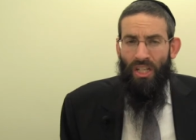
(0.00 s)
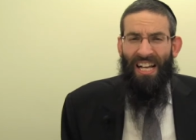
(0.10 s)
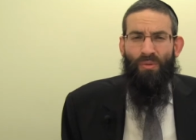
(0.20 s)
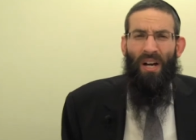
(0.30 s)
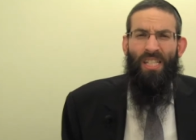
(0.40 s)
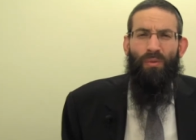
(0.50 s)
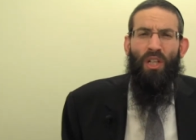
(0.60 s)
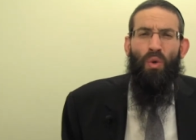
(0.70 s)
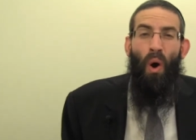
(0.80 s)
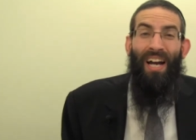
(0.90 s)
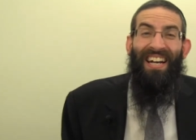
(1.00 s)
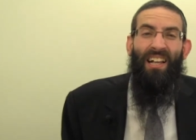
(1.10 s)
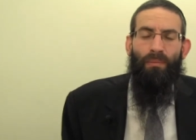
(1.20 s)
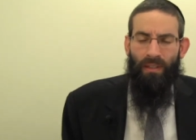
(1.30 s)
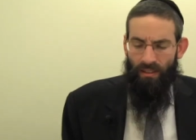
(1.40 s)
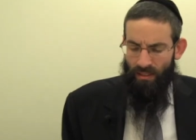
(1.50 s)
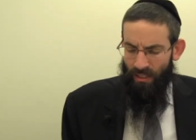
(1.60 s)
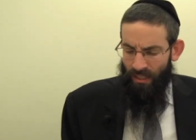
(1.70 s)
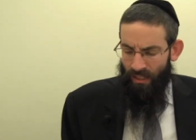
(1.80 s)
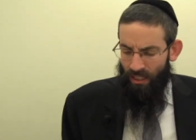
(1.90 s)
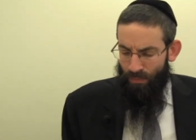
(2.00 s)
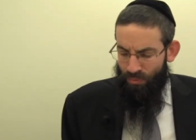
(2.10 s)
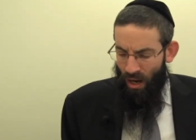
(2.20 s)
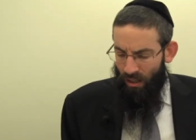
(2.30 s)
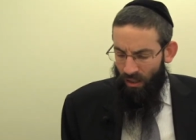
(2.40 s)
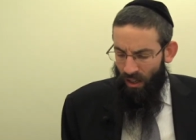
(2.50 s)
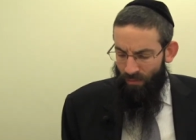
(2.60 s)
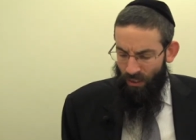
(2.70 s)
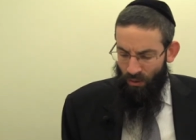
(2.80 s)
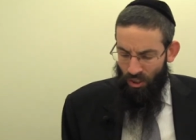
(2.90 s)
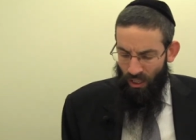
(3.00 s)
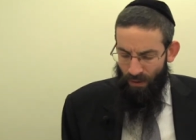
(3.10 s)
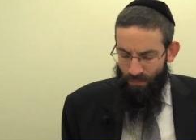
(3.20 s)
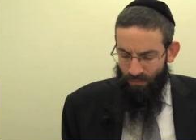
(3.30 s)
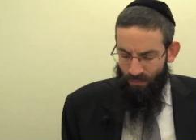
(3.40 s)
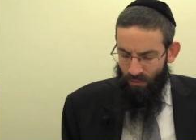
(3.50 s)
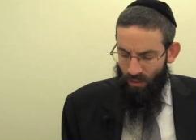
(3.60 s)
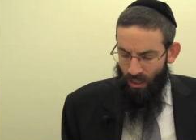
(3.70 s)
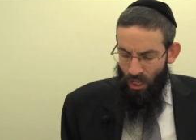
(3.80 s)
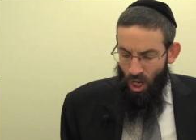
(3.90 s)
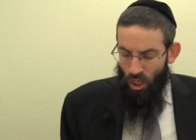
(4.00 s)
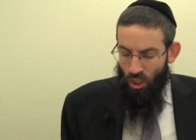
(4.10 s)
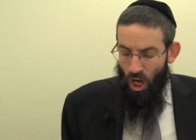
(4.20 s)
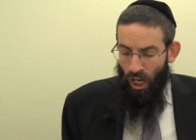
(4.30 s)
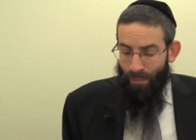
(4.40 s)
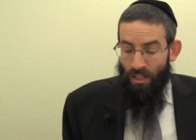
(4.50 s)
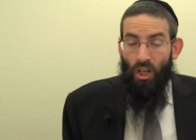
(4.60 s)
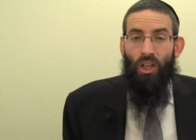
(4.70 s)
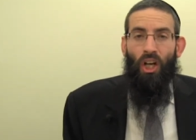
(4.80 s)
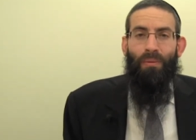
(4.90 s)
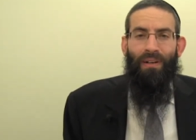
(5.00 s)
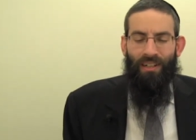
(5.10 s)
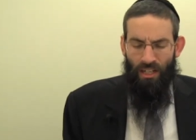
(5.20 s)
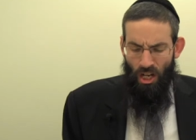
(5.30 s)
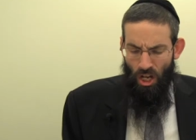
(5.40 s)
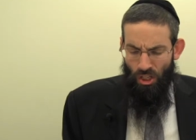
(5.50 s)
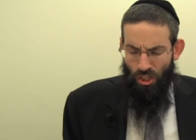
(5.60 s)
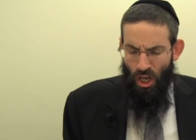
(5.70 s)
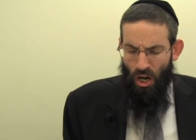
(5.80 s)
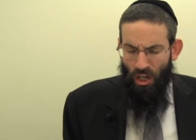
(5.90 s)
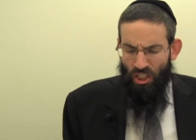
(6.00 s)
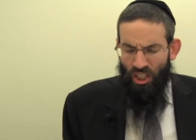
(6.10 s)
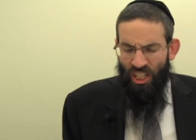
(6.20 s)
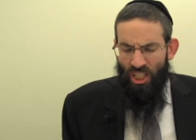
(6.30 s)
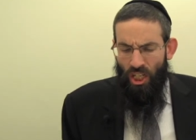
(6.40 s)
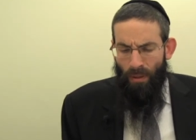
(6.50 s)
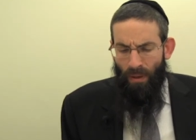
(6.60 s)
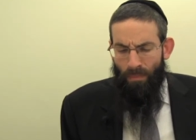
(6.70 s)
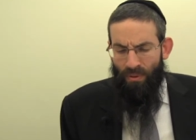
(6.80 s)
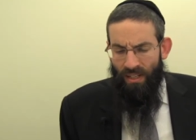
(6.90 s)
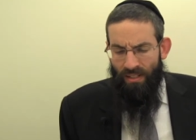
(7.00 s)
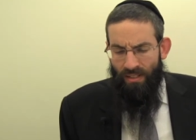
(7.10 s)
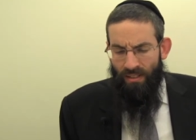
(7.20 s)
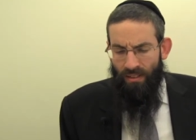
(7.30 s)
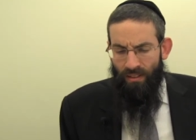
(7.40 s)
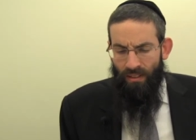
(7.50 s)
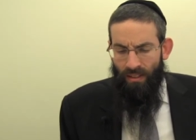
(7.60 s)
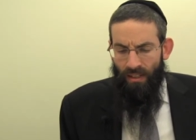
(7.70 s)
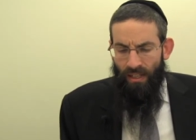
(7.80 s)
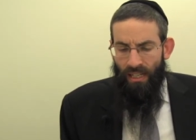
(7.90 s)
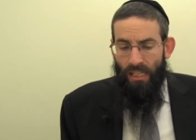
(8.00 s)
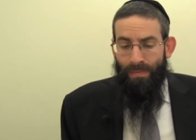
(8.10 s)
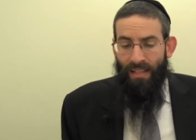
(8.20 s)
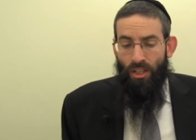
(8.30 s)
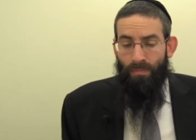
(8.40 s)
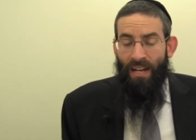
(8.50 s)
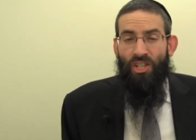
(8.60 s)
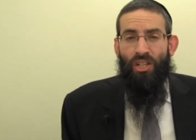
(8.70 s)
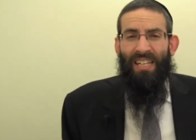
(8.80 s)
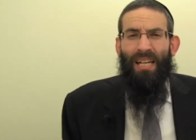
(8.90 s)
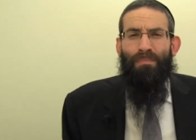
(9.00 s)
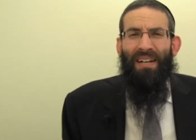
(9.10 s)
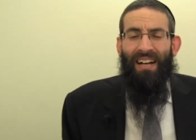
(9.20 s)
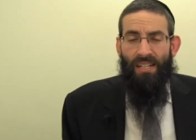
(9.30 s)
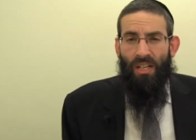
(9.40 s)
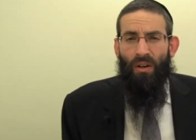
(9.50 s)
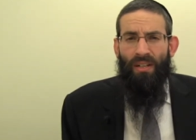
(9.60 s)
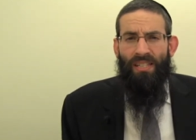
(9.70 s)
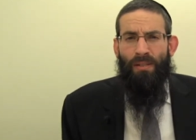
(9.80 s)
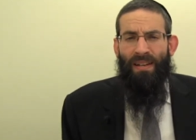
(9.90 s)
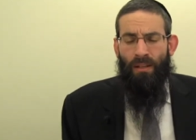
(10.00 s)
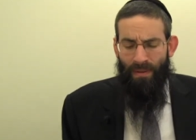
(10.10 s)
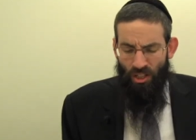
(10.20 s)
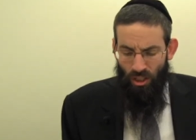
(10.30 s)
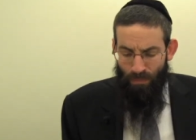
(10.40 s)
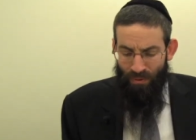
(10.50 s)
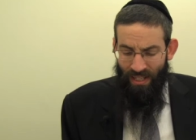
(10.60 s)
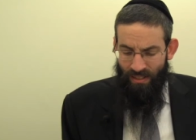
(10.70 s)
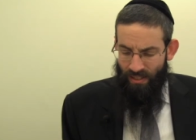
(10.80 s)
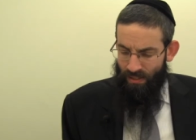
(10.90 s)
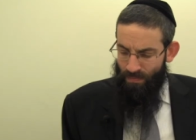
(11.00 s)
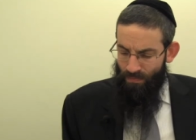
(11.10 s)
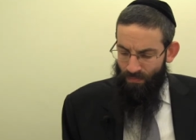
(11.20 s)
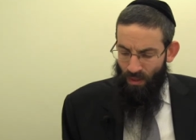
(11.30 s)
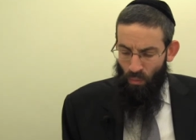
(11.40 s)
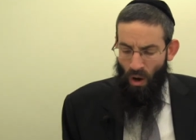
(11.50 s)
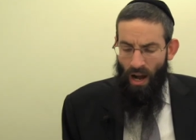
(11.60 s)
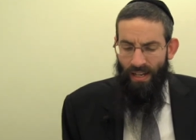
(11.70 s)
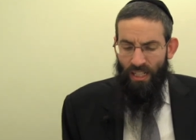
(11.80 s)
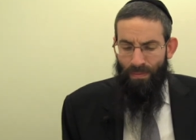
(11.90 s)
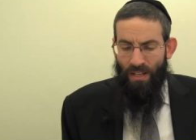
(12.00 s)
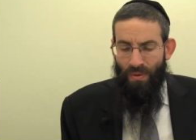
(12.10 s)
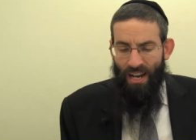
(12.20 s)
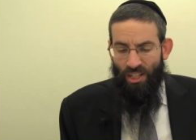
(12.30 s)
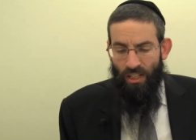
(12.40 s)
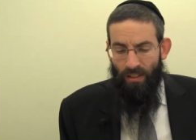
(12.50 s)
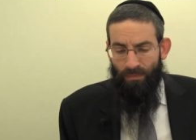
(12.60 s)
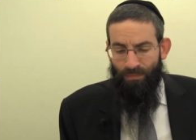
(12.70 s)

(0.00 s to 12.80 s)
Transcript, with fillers: So that's why it's a required element in the Bracha of B'Bani Yerushalayim. Nachem HaZakon Aymer. Tzarech sheyizga ba bris. He's meant to mention in Birchas Haaretz. He's meant to mention bris. Why? Explains Rashi.